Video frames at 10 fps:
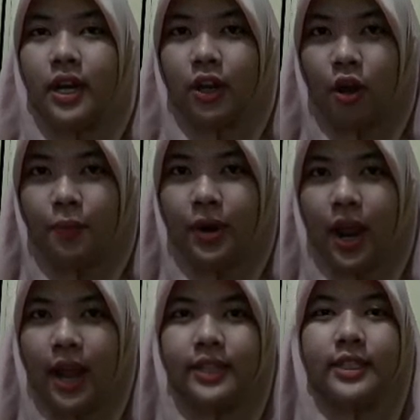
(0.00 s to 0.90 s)

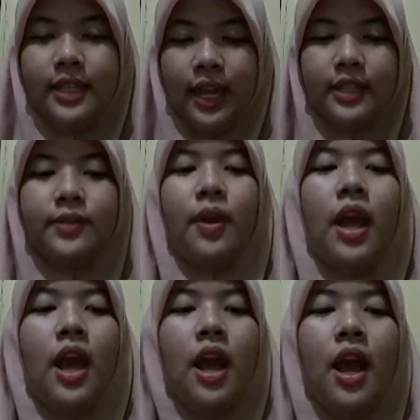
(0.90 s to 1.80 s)
comprehend the text.
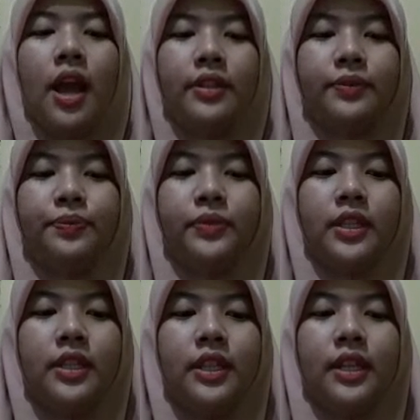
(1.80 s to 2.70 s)
And
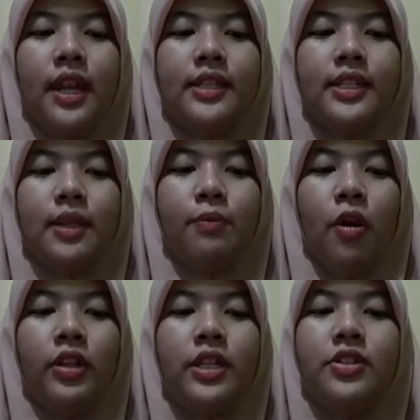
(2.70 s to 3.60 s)
the next is
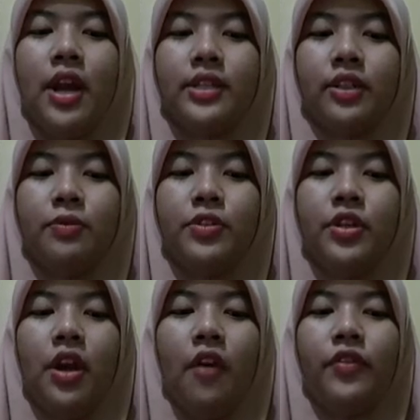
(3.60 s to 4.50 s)
about a
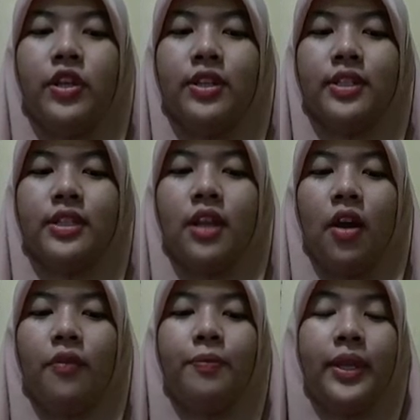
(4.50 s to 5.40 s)
description of the uses
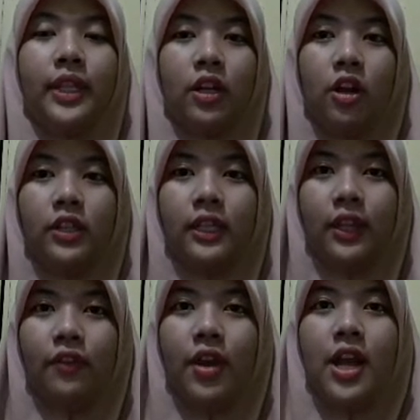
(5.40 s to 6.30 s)
of
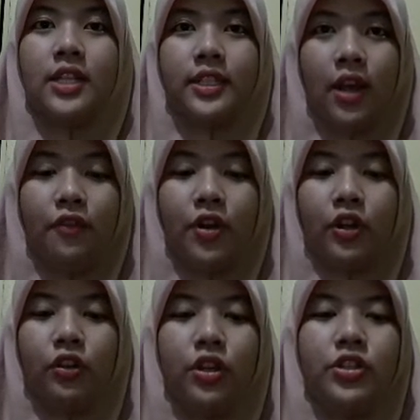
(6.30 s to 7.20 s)
metacognitive,
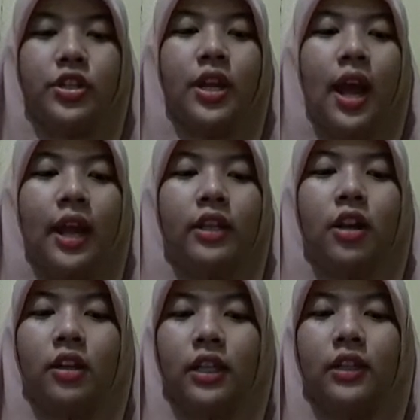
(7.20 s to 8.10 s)
self-regulation, and
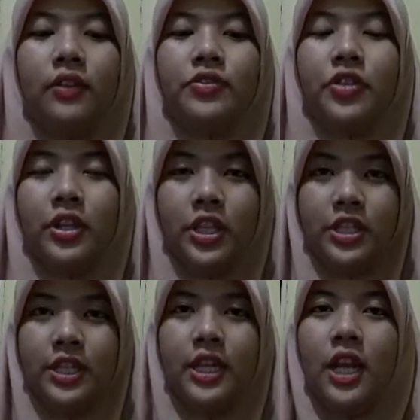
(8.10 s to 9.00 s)
cognitive
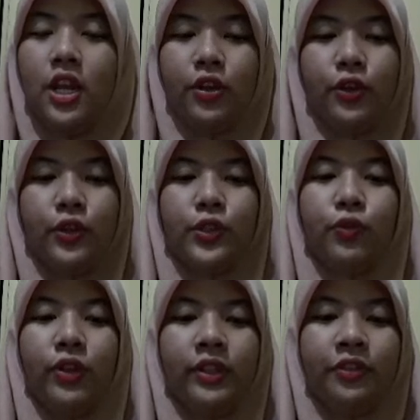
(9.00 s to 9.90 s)
strategy used
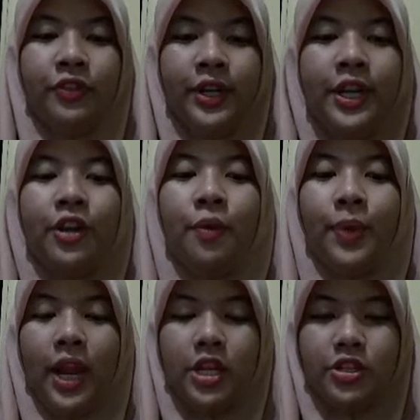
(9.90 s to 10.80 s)
with reading
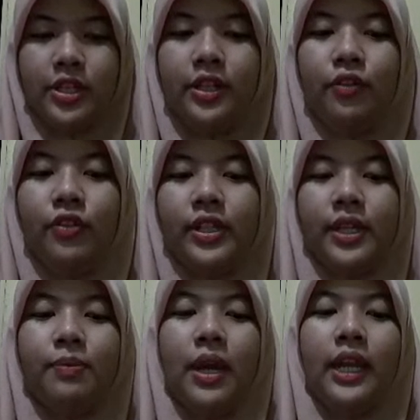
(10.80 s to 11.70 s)
comprehension,
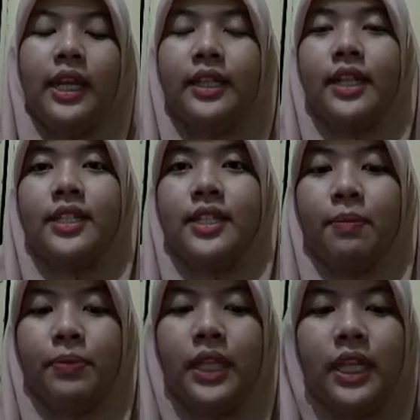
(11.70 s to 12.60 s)
written by Intan,
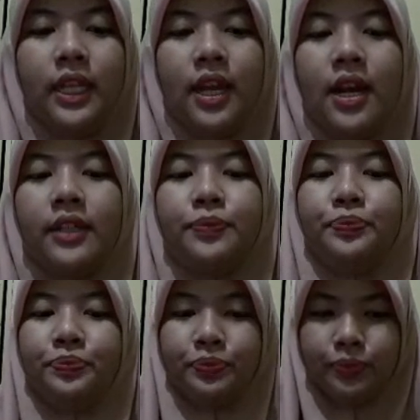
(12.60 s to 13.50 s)
Septian,
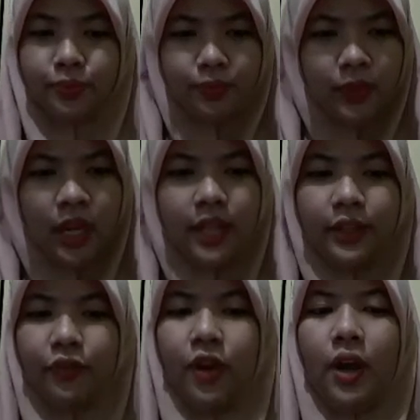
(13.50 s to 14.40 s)

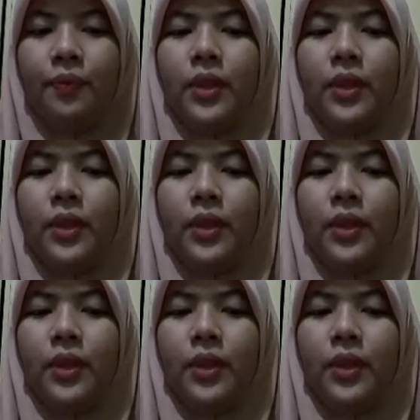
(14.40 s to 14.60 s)
Latifa.